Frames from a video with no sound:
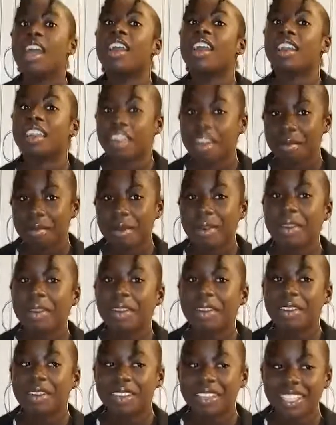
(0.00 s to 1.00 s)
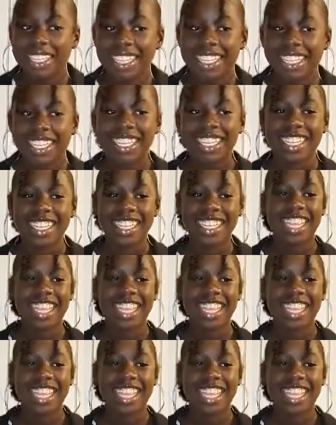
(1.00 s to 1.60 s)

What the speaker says: Come on in.